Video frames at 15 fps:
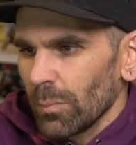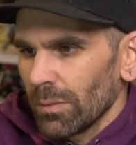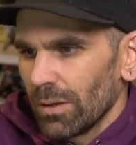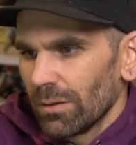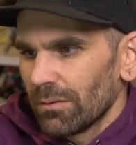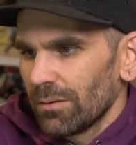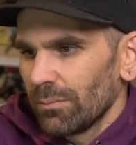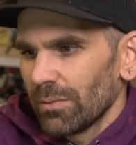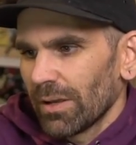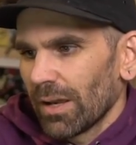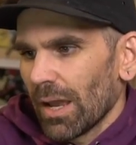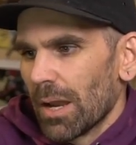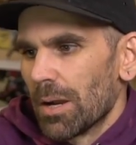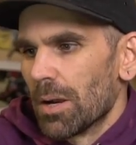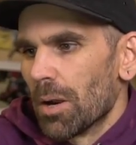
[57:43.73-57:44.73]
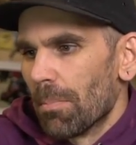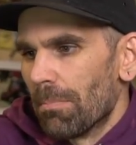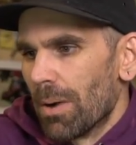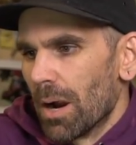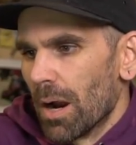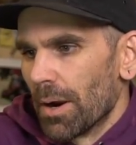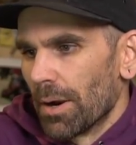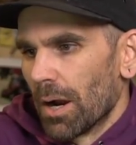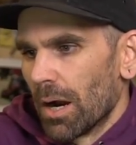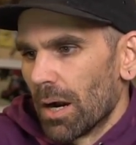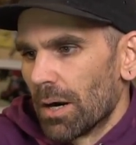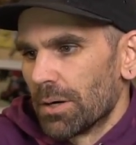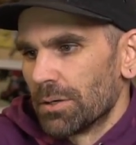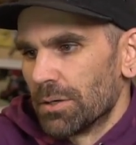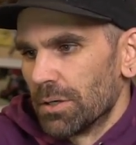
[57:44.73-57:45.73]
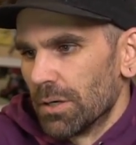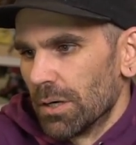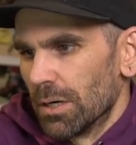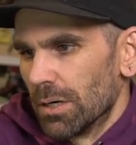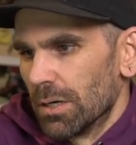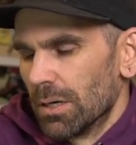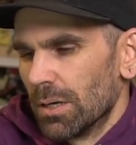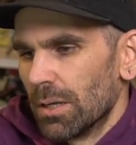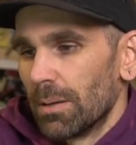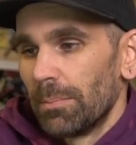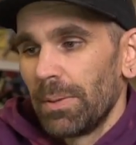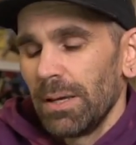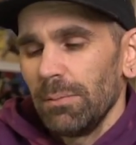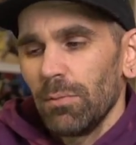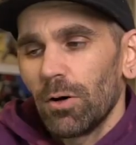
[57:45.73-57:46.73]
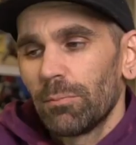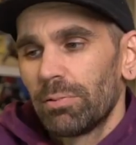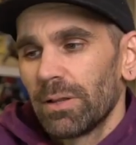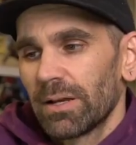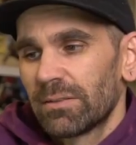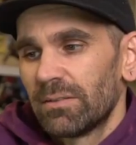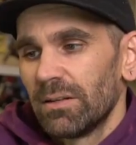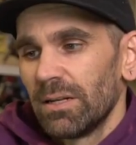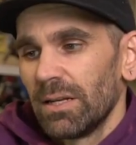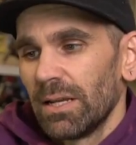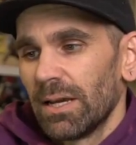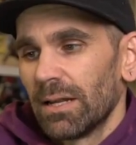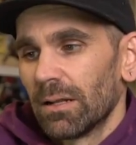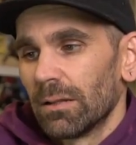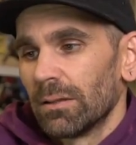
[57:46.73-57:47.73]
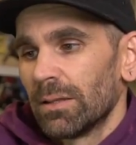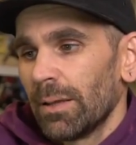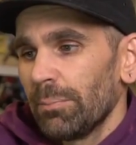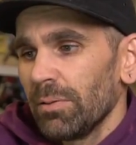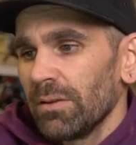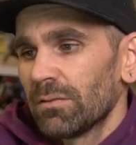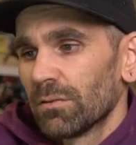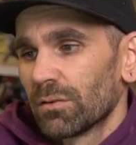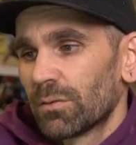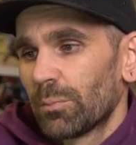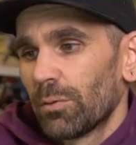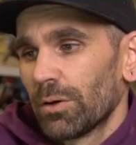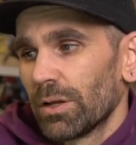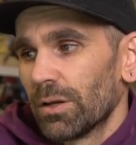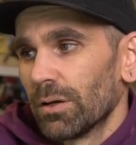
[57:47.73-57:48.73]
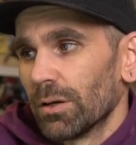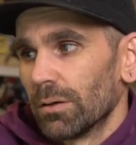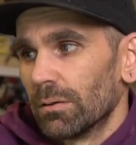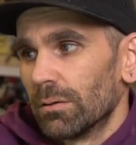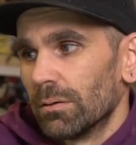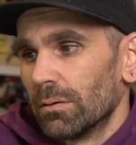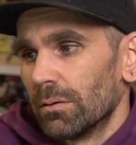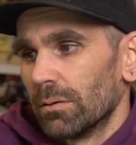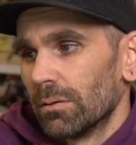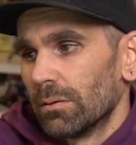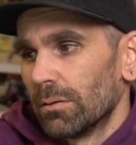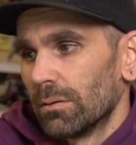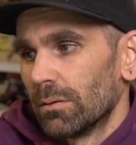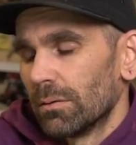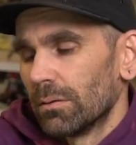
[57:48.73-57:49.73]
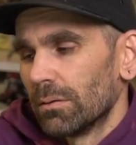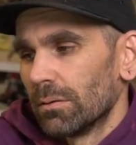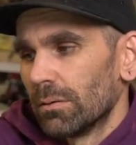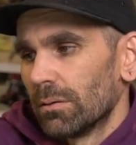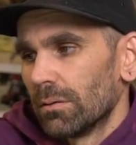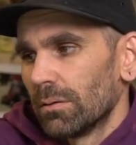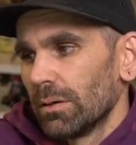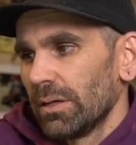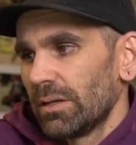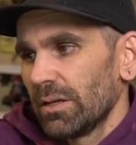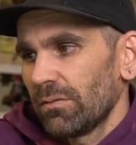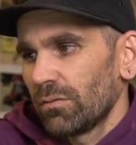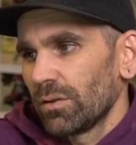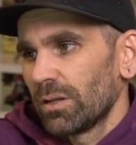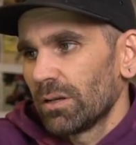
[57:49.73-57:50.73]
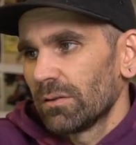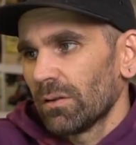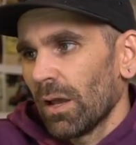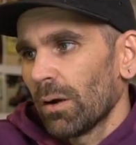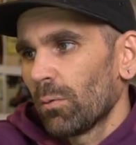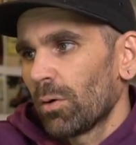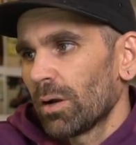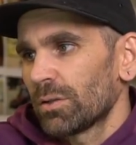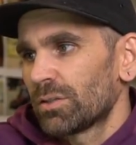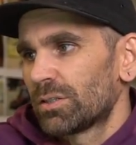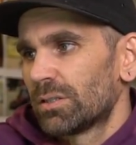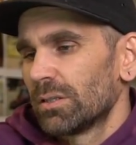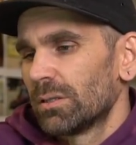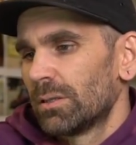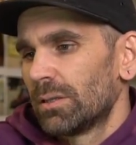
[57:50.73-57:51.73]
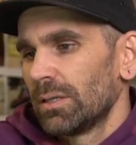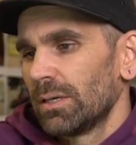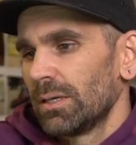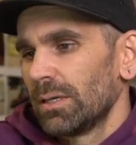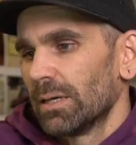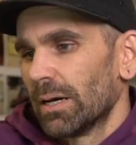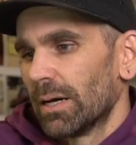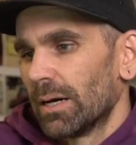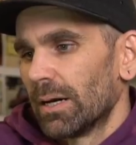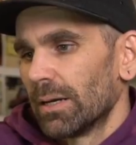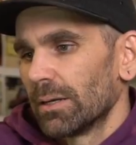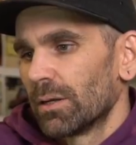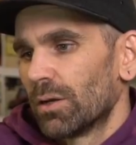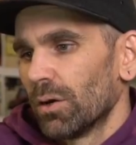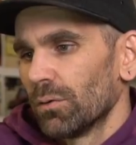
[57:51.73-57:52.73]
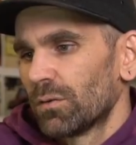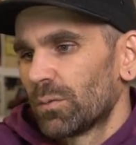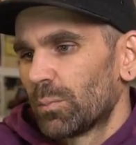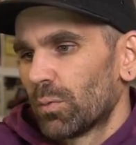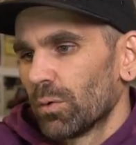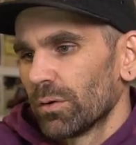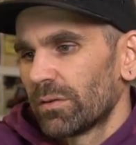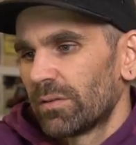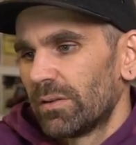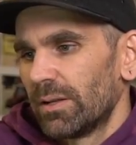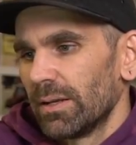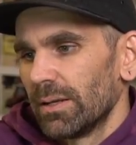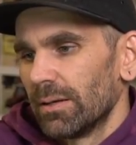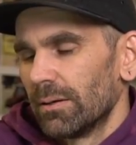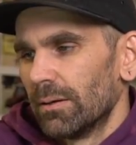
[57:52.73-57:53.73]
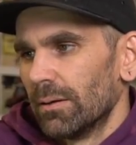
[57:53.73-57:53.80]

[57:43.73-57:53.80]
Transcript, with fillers: It seems like a bad idea. Paintball Plex in Indiana. That place looks pretty good. It definitely does. I watched the Go Sports did